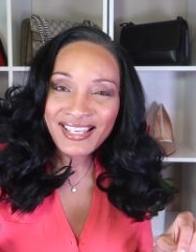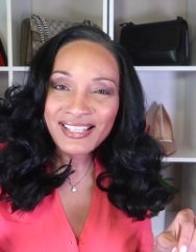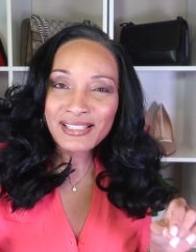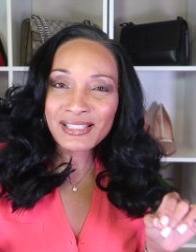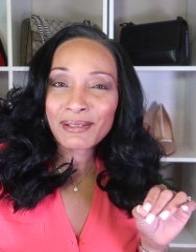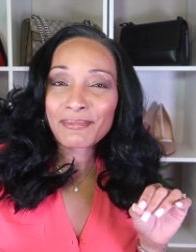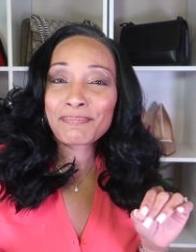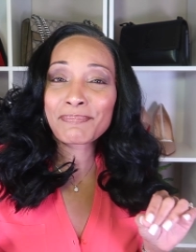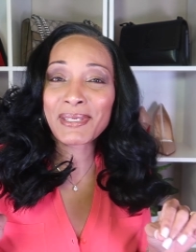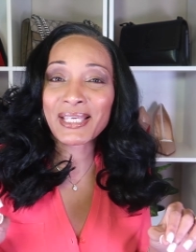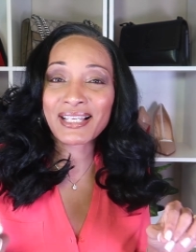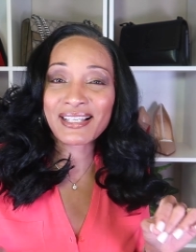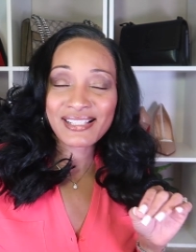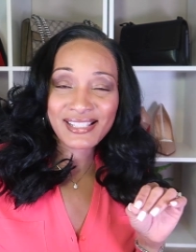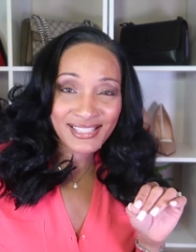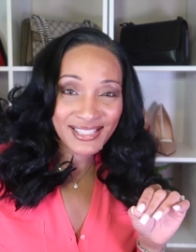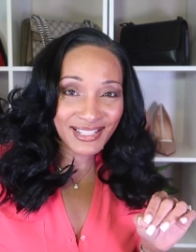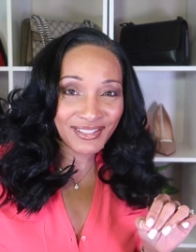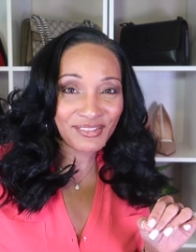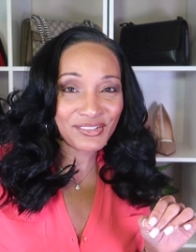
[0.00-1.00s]
to be
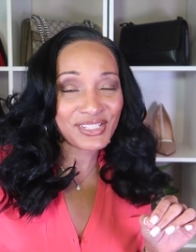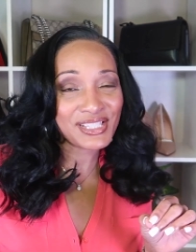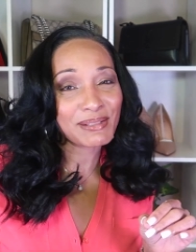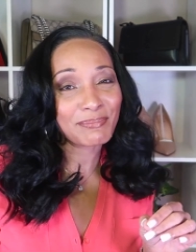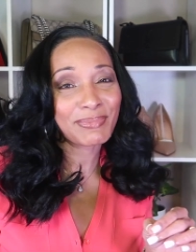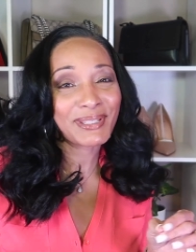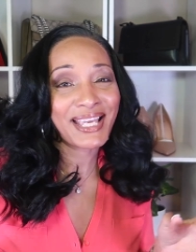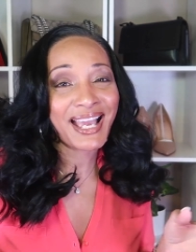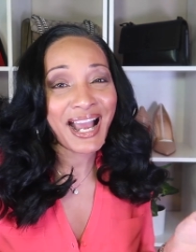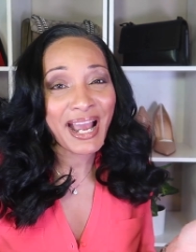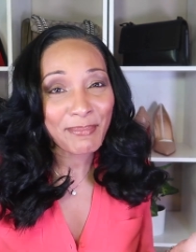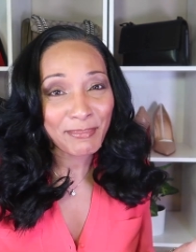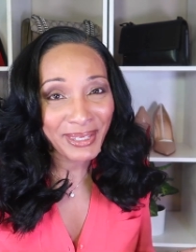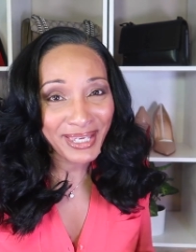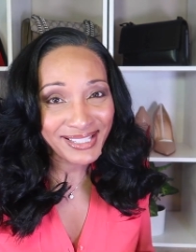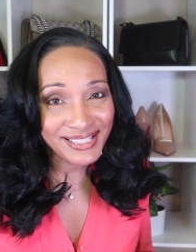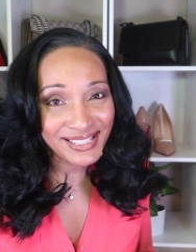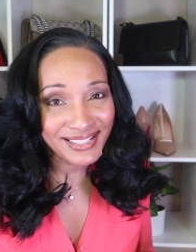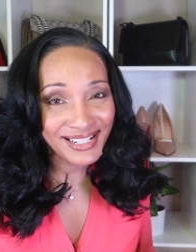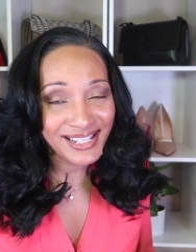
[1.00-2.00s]
considered to be high
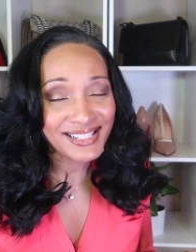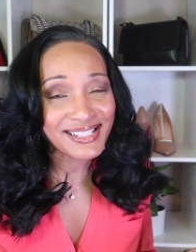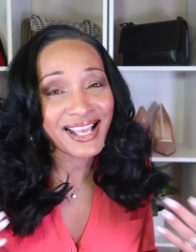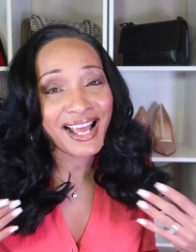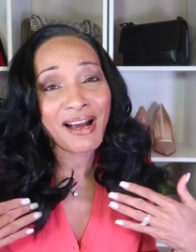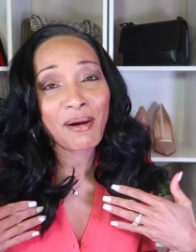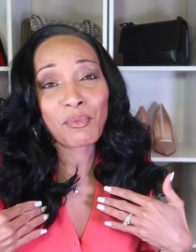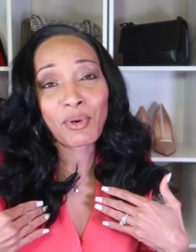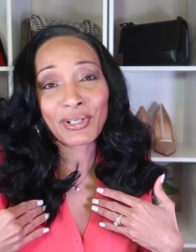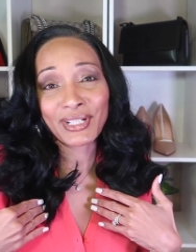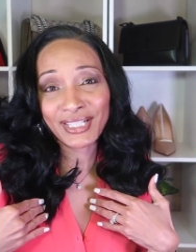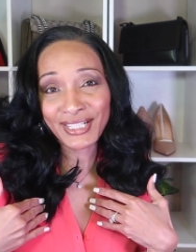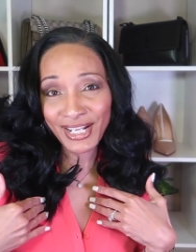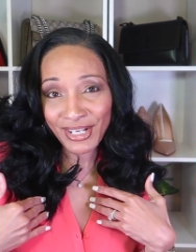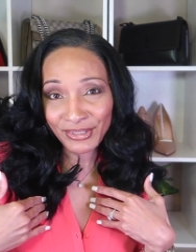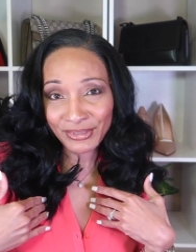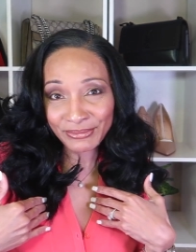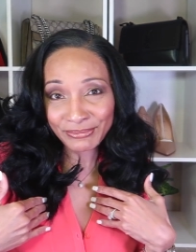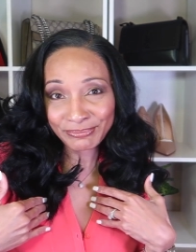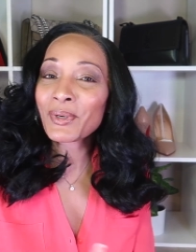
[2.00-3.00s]
maintenance? I wanna
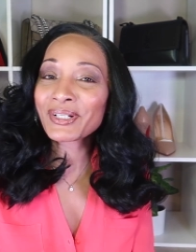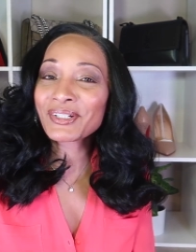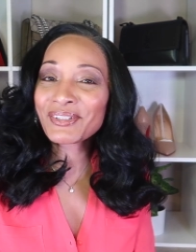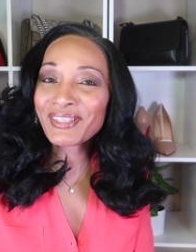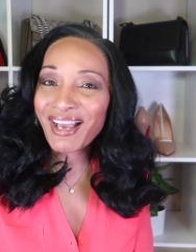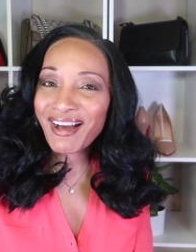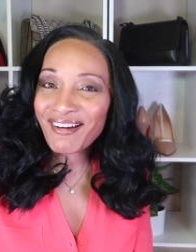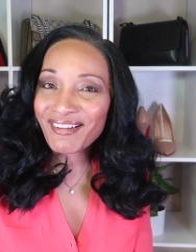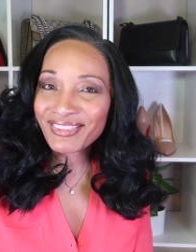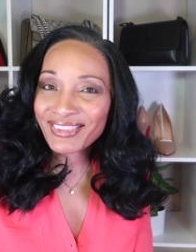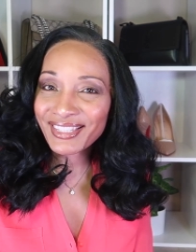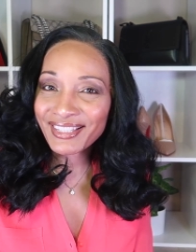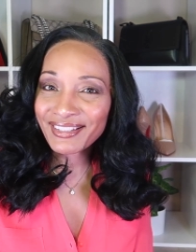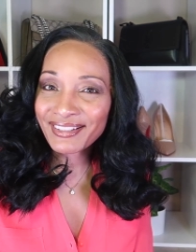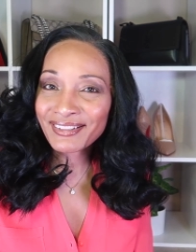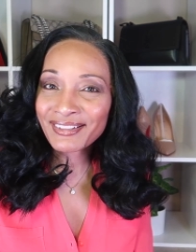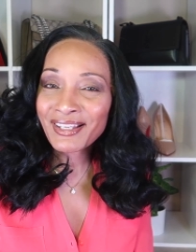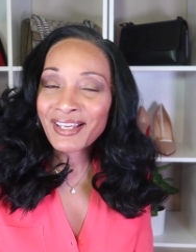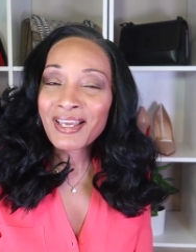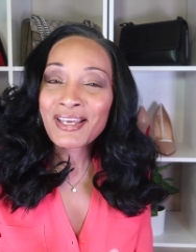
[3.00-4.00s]
know, what do y'all think?